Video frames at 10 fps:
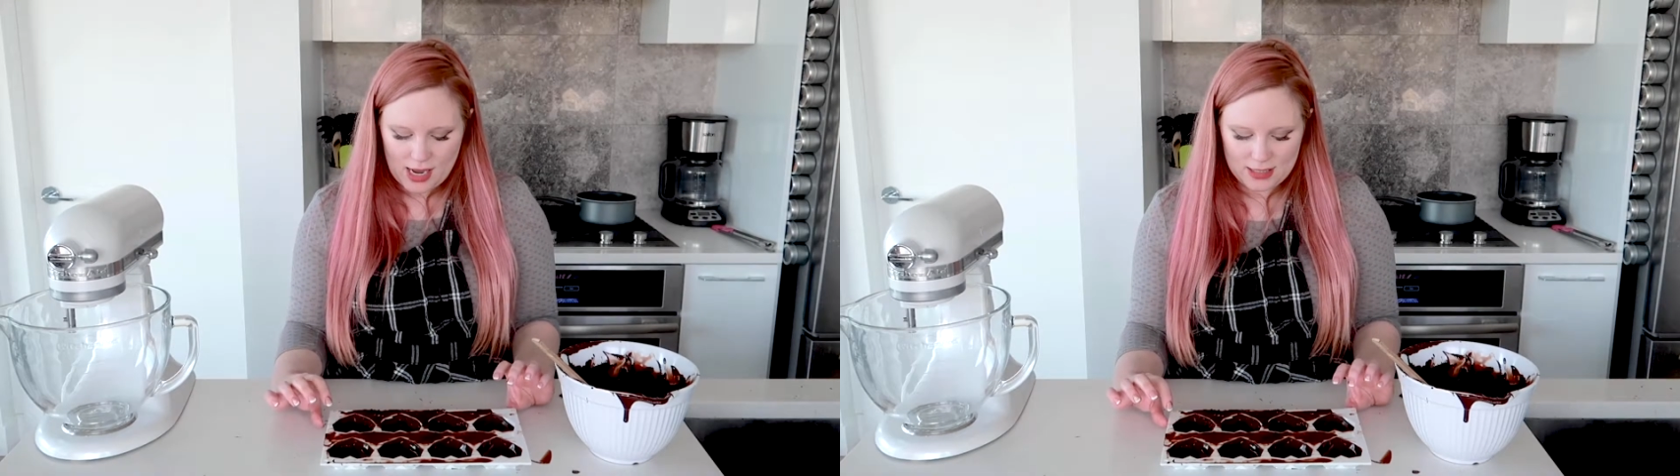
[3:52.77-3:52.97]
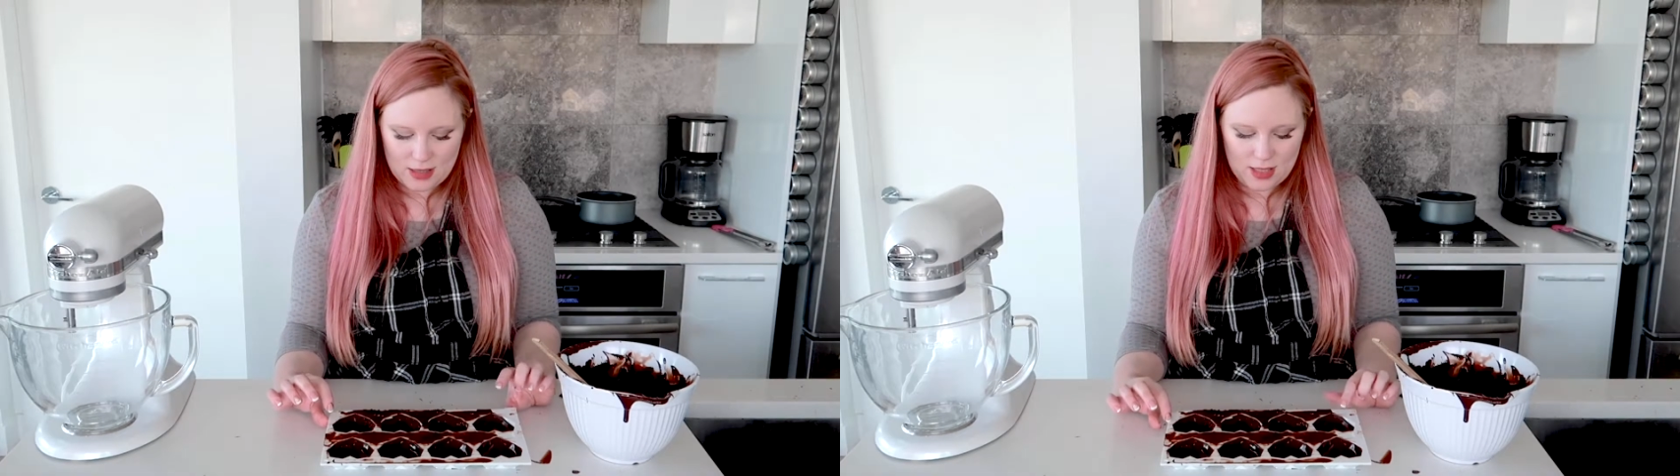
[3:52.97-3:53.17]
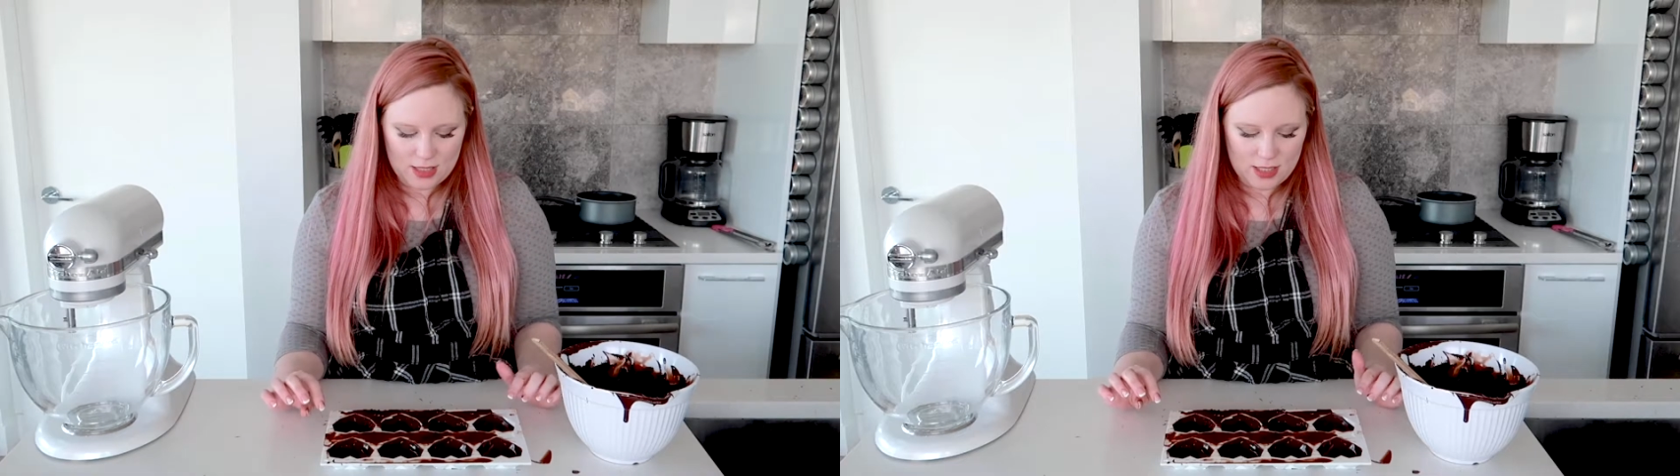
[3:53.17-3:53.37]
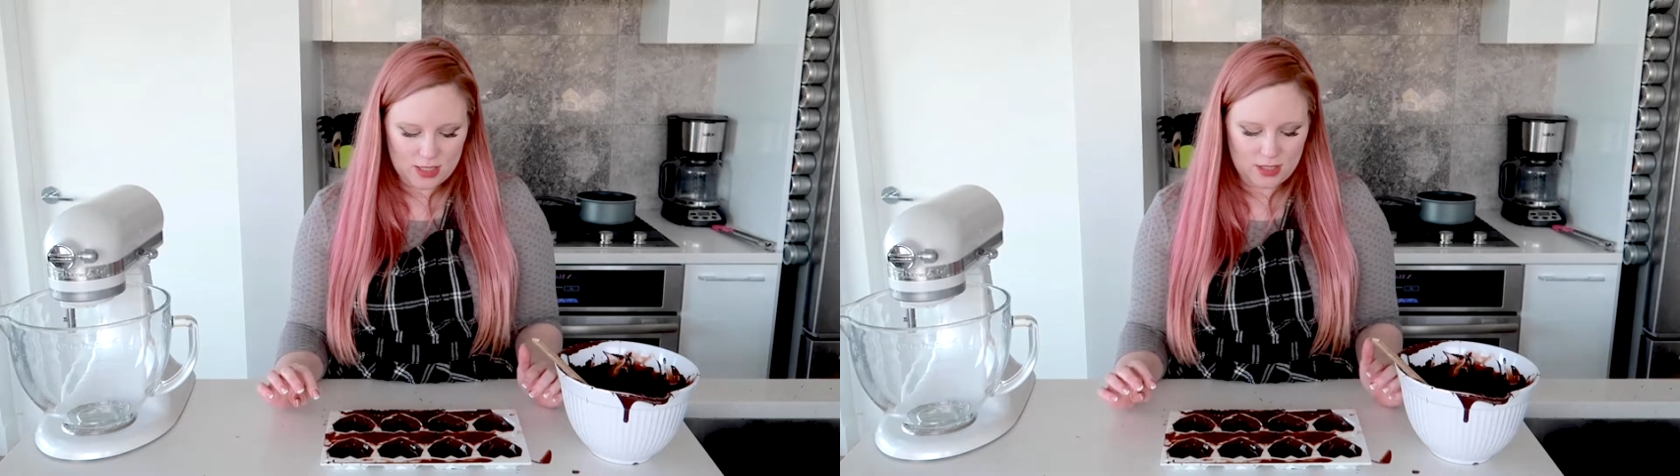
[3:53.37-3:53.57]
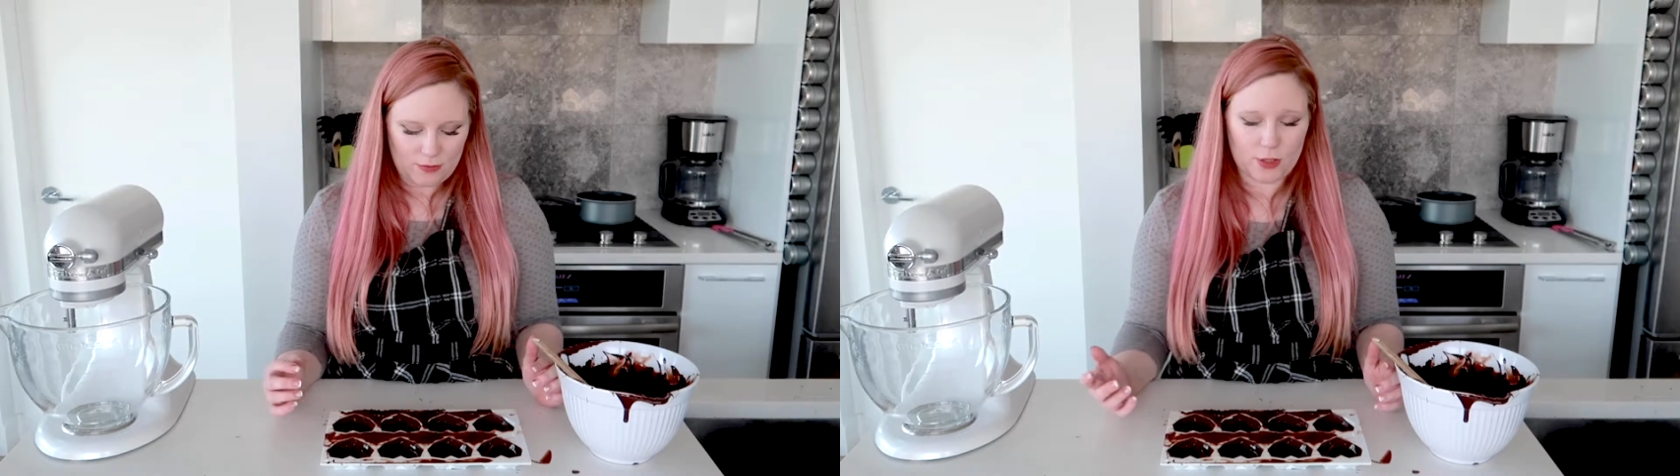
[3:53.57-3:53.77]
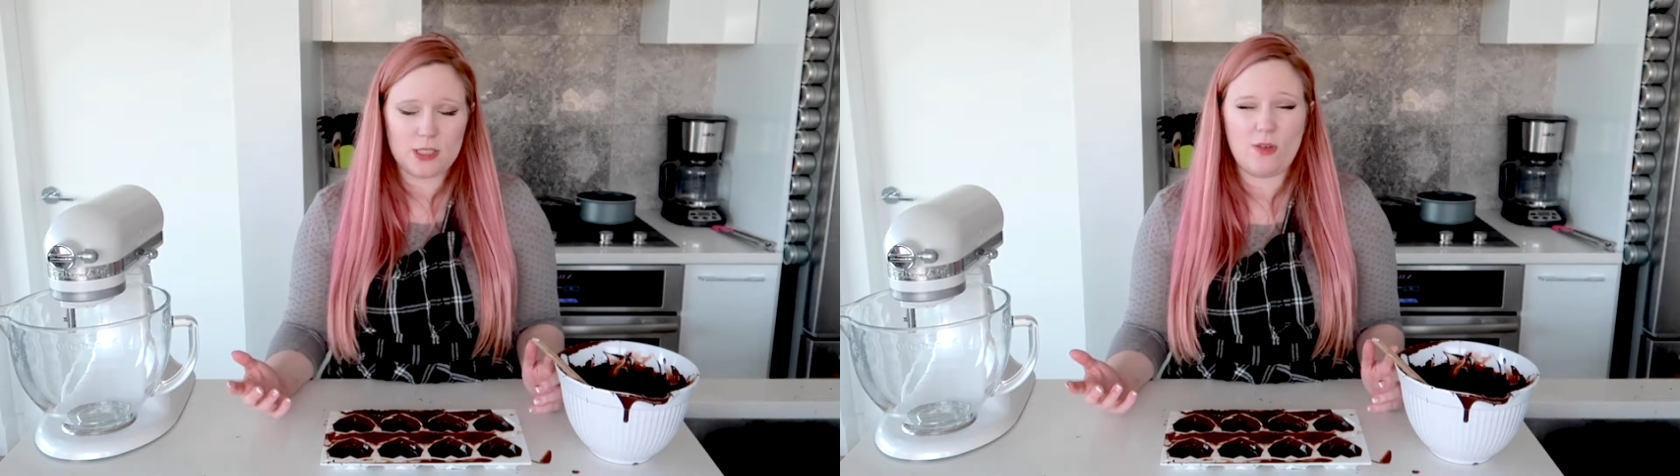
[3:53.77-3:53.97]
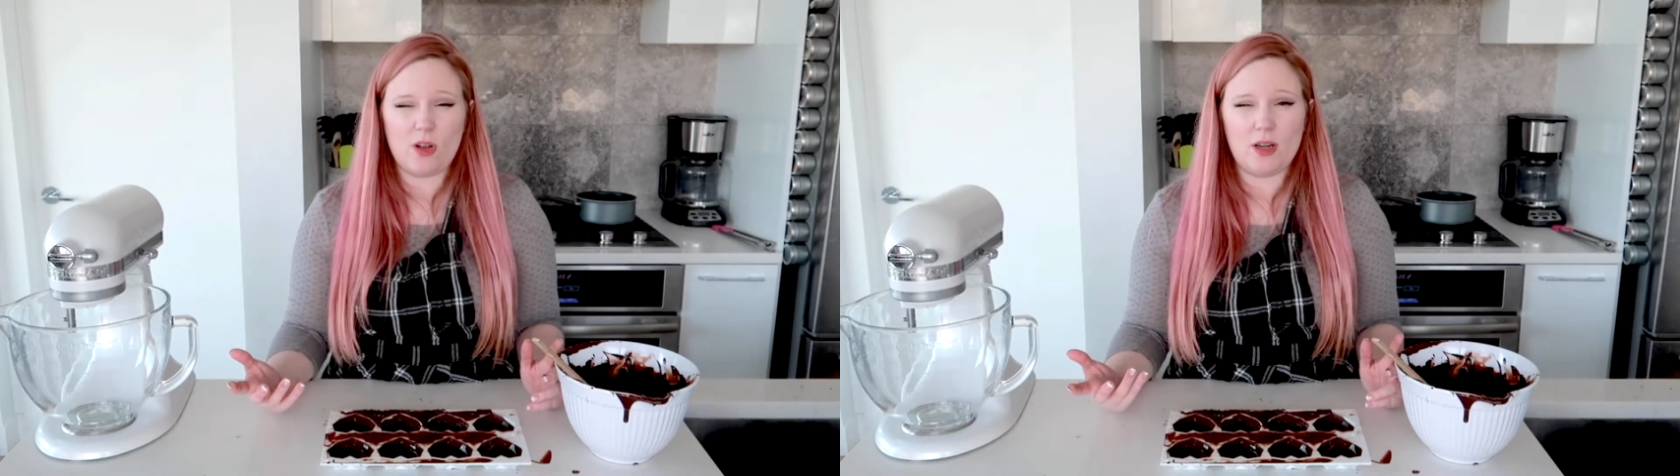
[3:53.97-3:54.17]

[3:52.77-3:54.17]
is that this is, first of all,